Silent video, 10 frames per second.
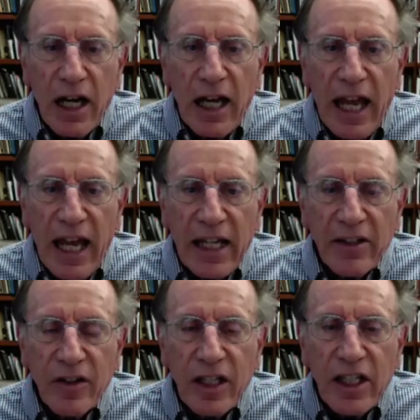
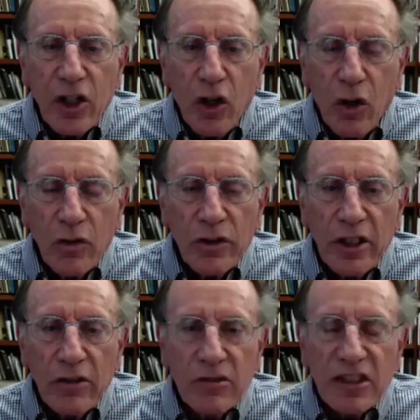And can only
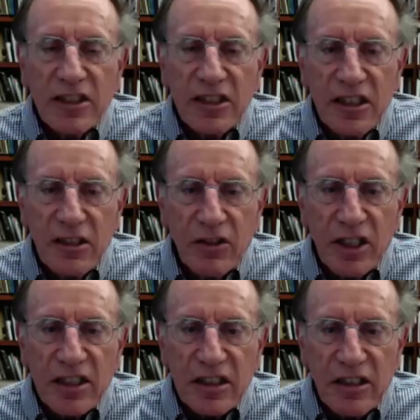use
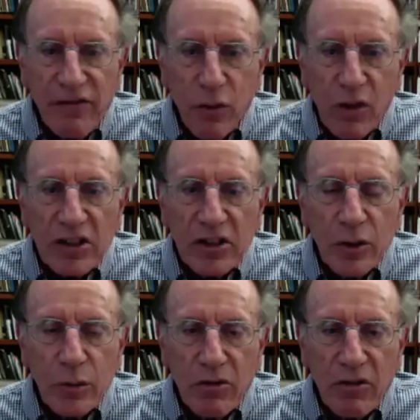serious force
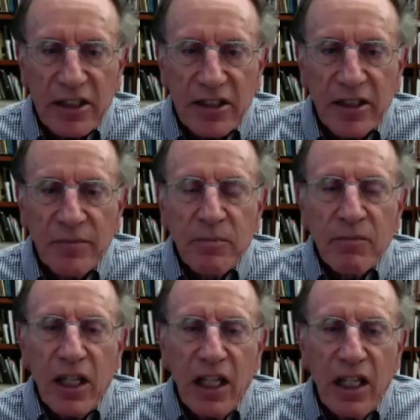to arrest
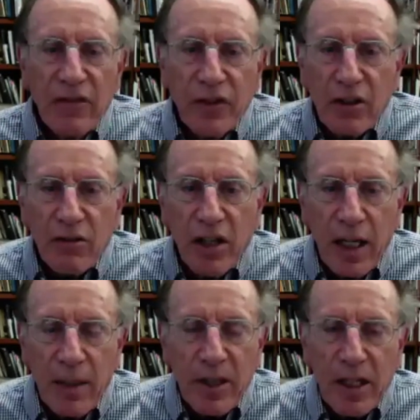if the
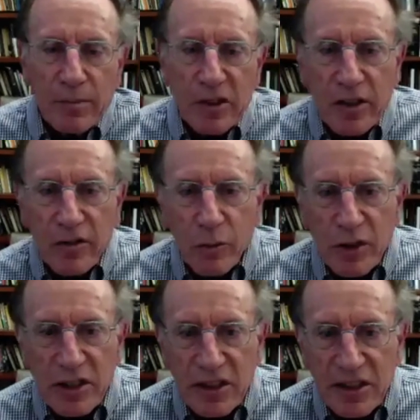crime they observed
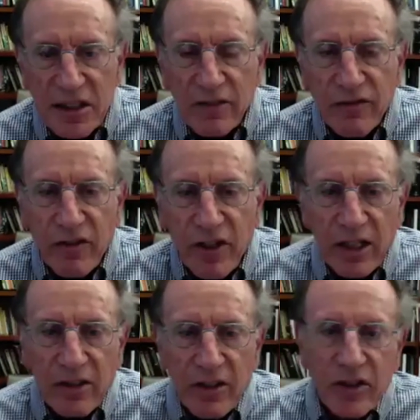was itself
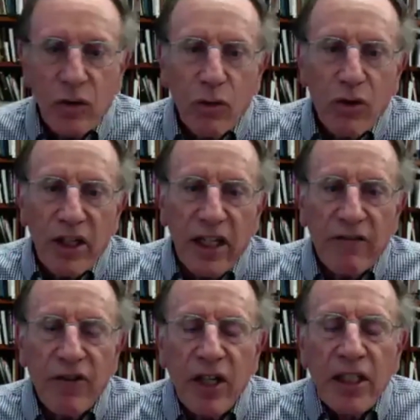violent, or
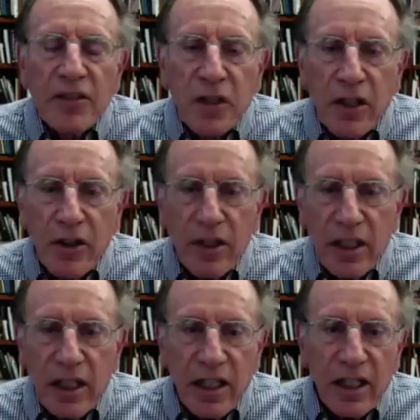if the
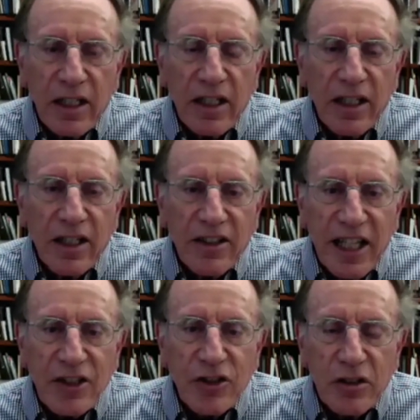
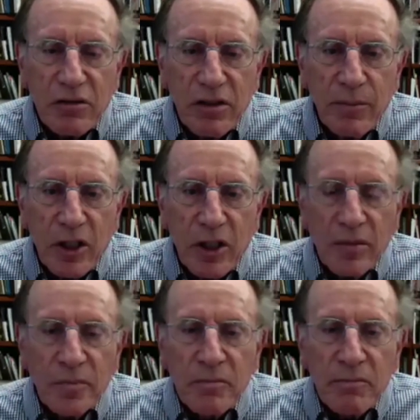alleged criminal
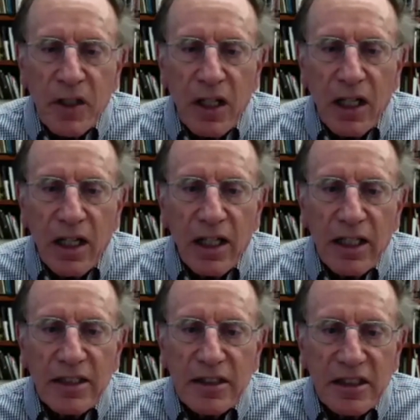
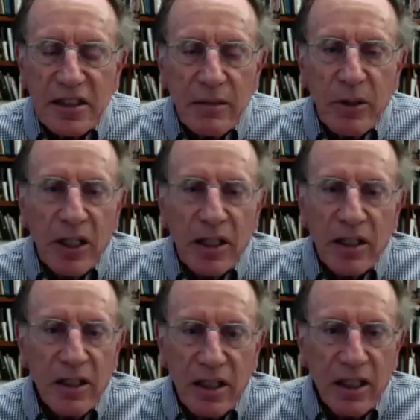is exhibiting
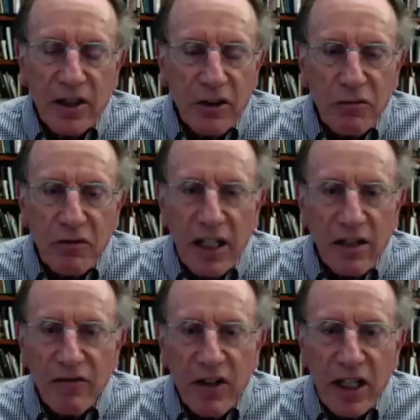a threat
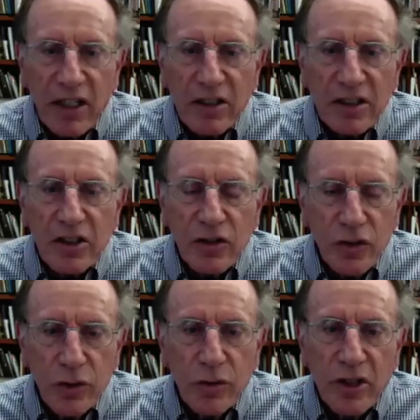of violence
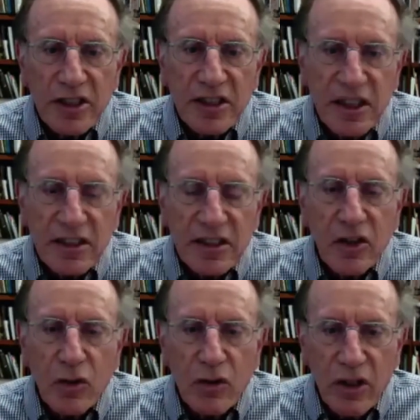to the citizen
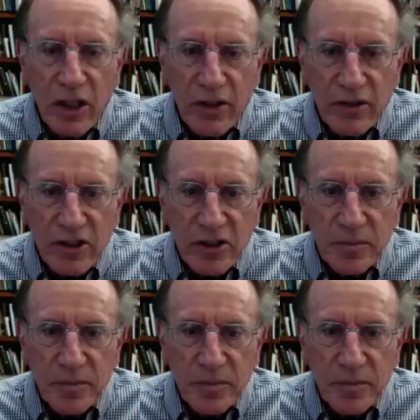or others.